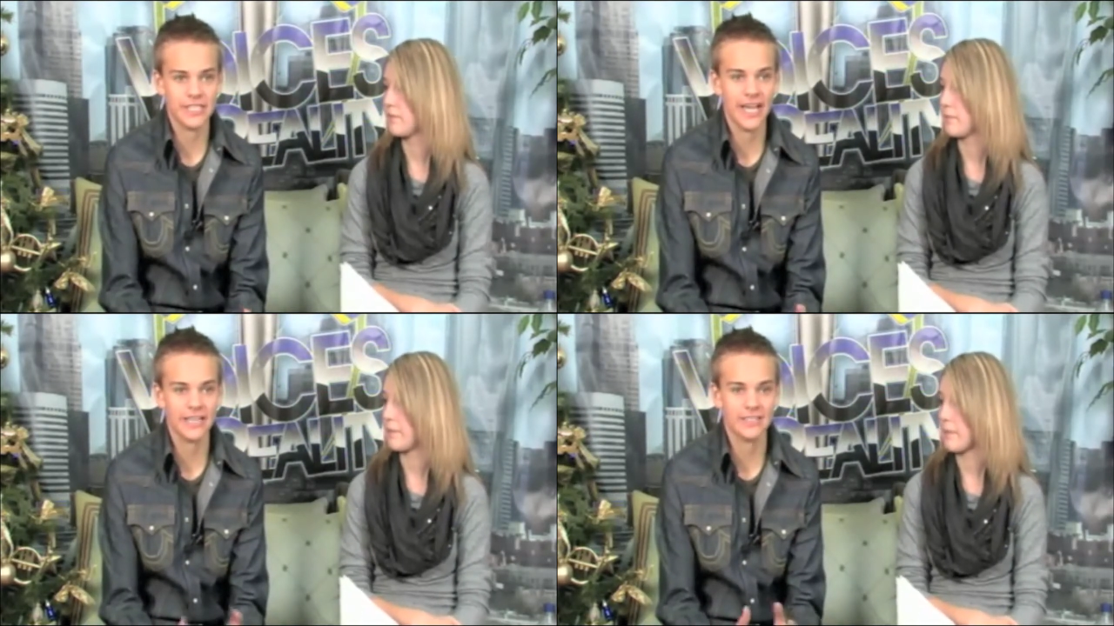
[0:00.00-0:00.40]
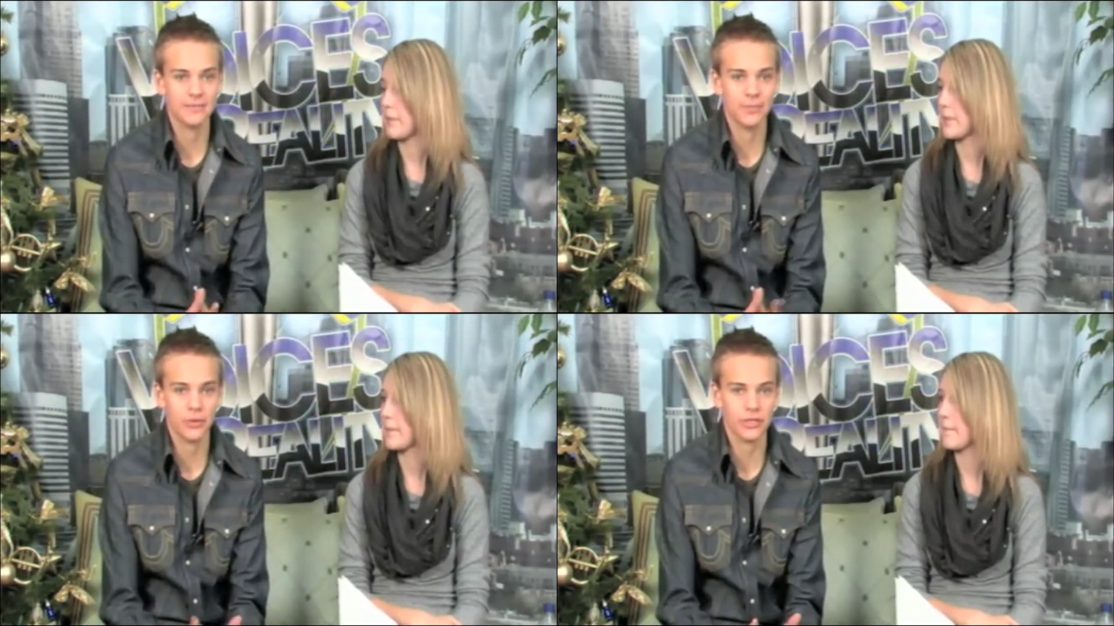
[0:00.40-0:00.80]
Speaker 1: They had their
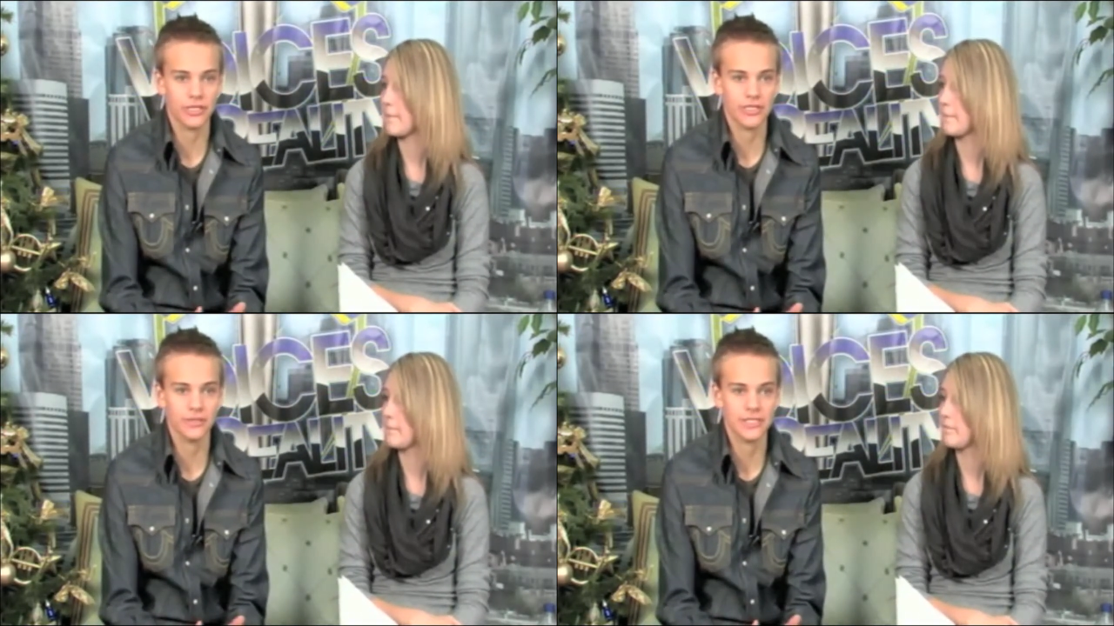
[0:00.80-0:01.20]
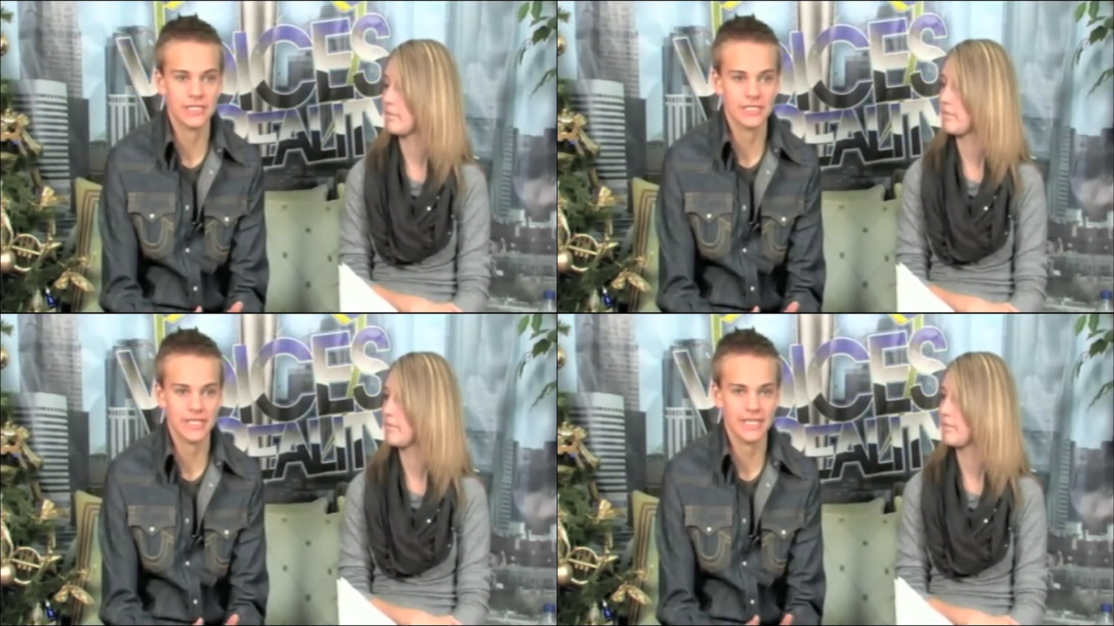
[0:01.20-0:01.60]
board,
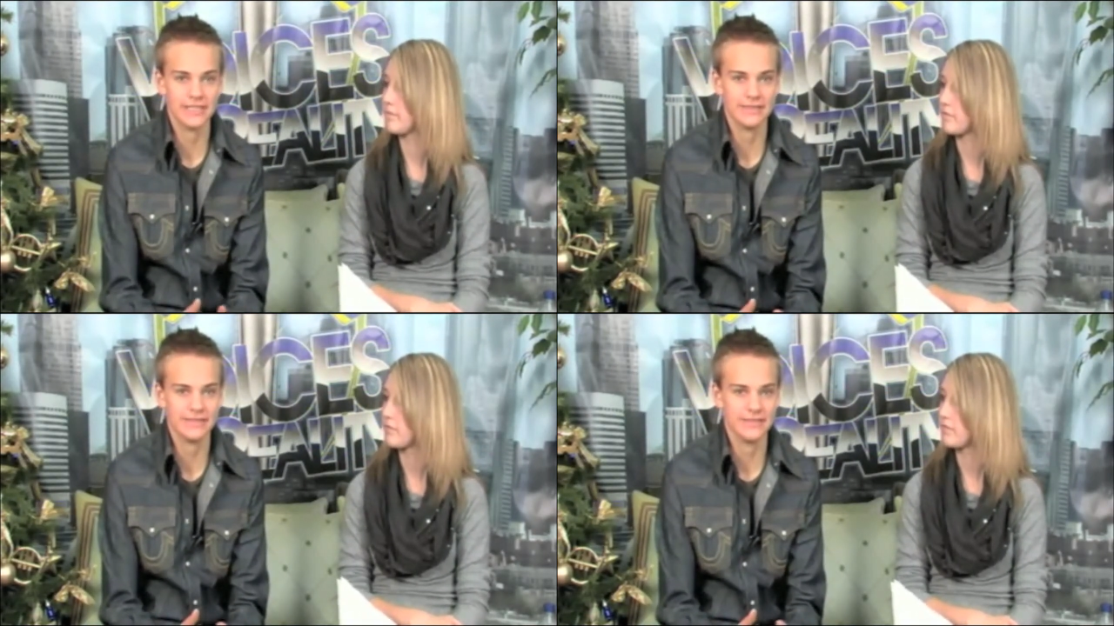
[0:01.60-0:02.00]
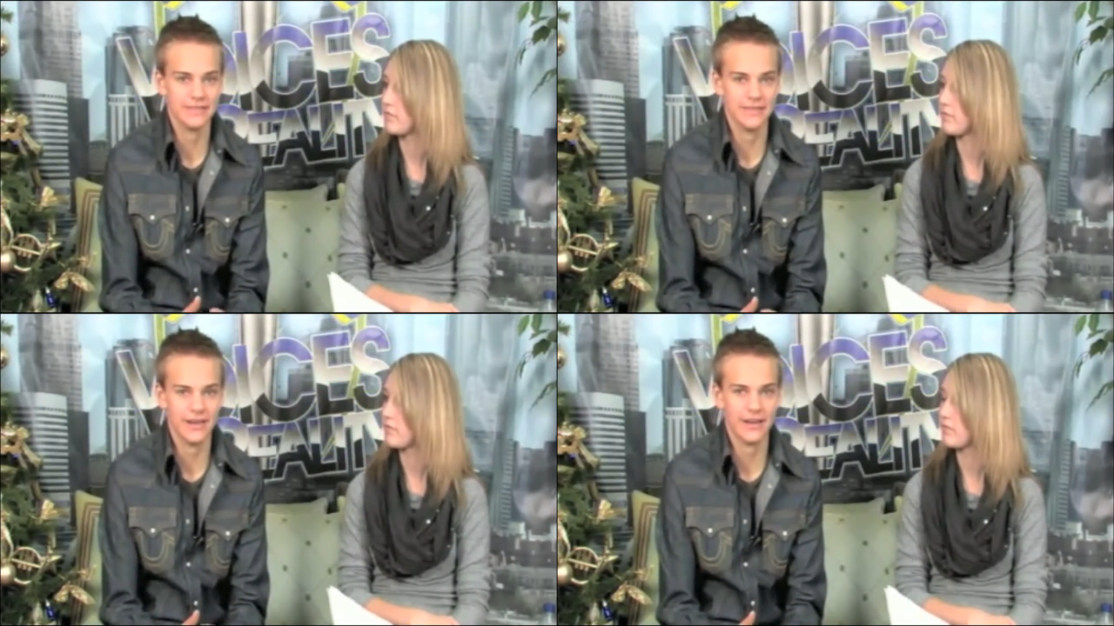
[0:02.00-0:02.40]
which is like
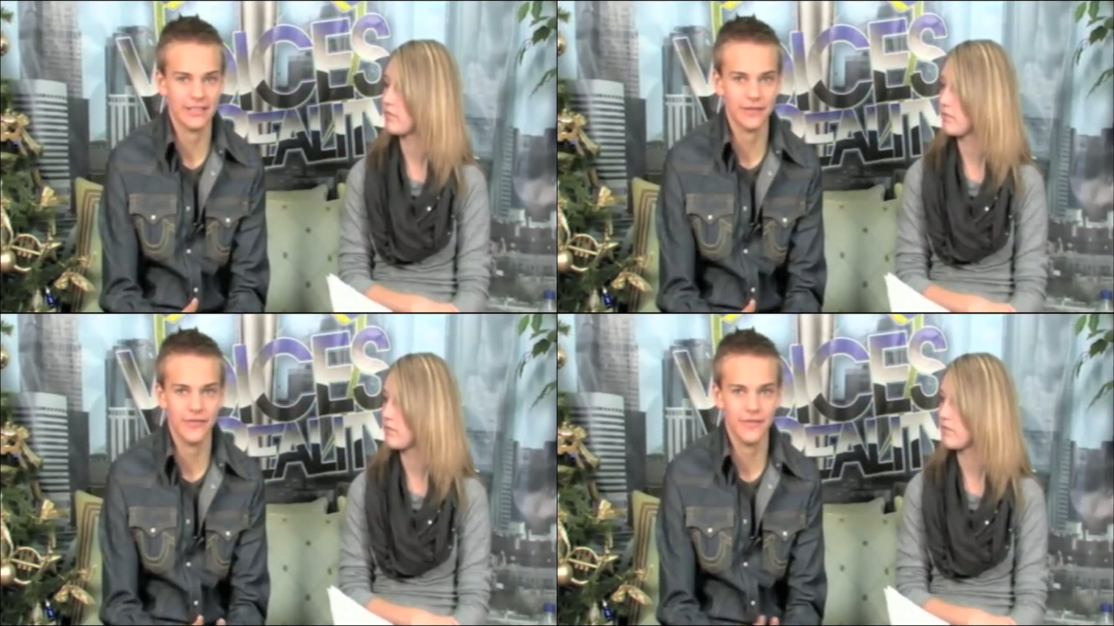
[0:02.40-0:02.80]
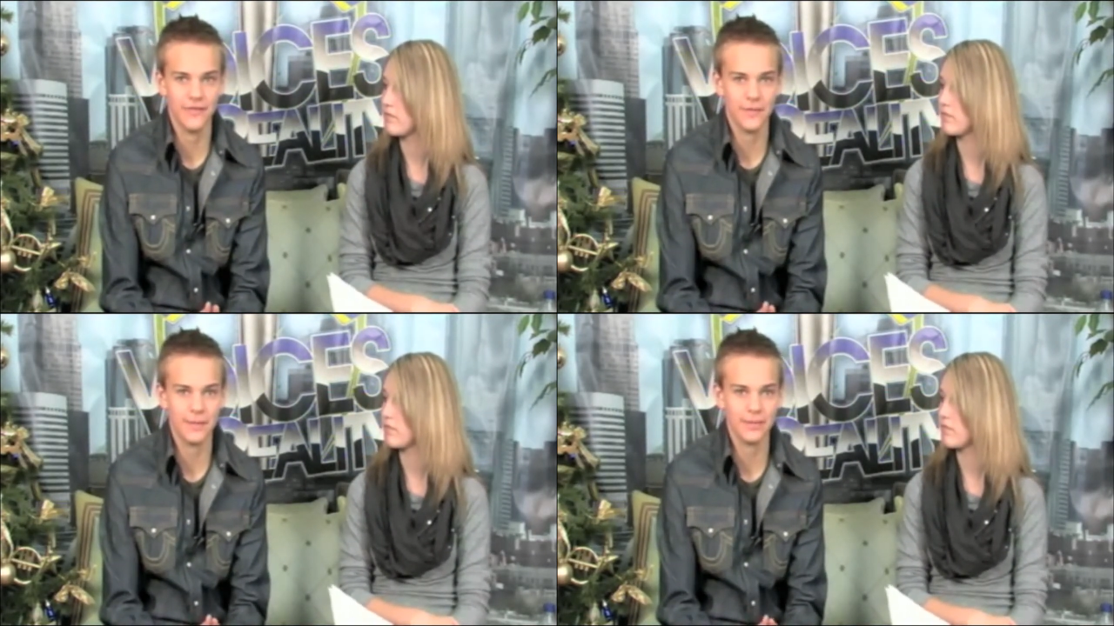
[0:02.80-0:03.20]

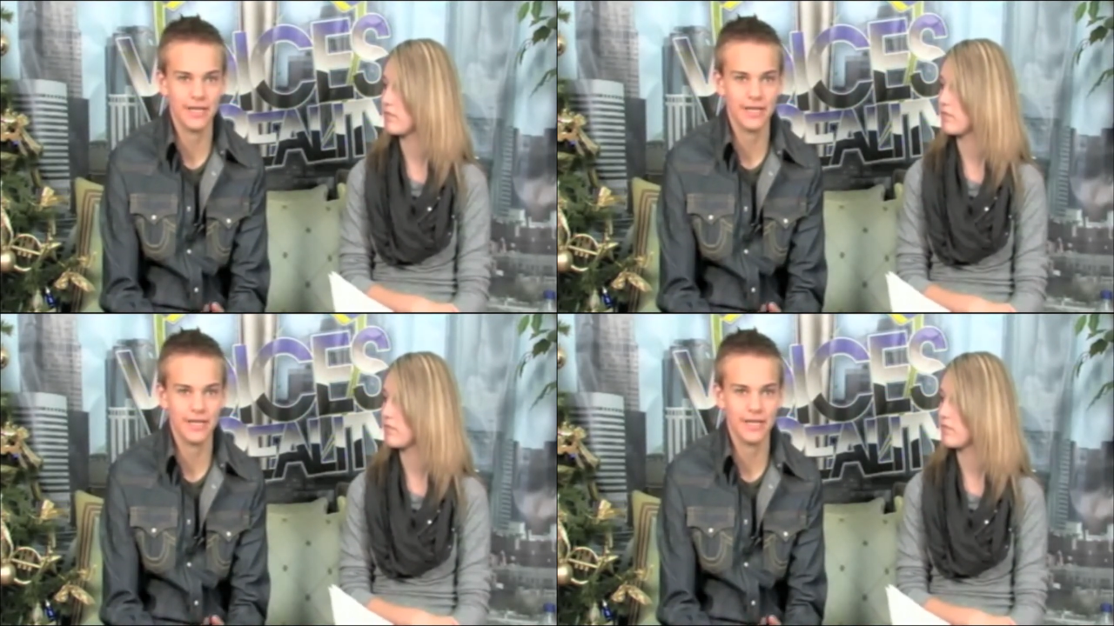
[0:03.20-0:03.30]
150 people. I